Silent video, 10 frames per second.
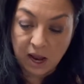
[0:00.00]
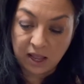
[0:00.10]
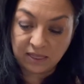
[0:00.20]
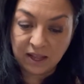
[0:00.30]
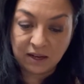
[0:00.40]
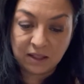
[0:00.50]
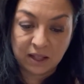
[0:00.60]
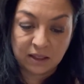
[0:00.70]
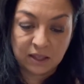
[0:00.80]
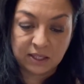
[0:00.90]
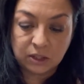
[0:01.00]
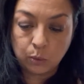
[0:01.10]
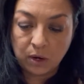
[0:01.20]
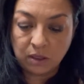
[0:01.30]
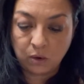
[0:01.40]
I think that this
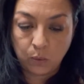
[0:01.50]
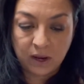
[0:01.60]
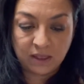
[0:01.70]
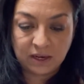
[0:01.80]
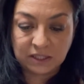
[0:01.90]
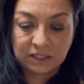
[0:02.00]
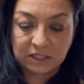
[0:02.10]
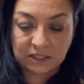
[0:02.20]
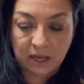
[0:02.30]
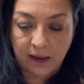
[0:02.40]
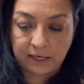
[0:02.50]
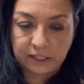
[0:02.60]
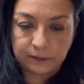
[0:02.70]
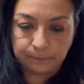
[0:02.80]
one, the way that it's designed